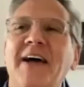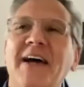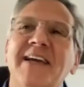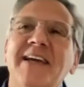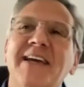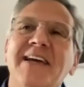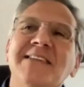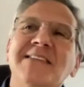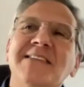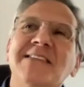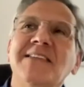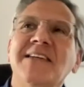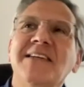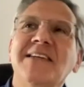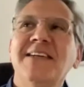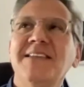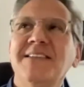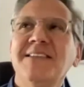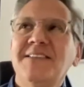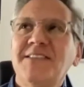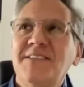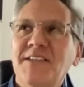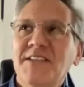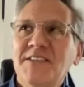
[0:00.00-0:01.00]
I guess
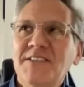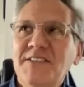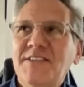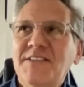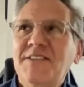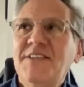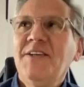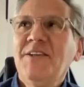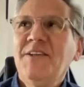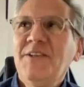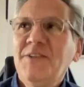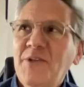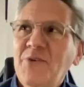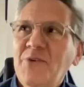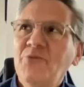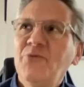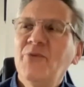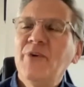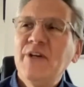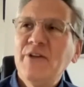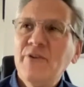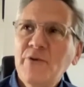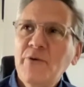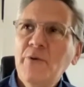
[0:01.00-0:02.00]
it's just the
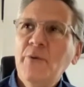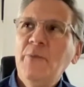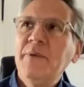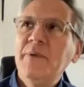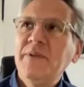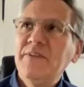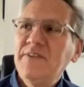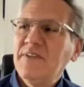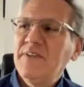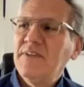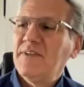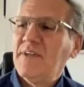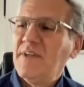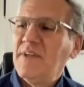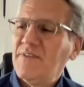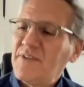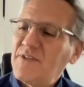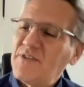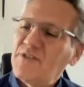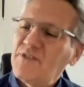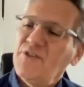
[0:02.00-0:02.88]
rhythm and the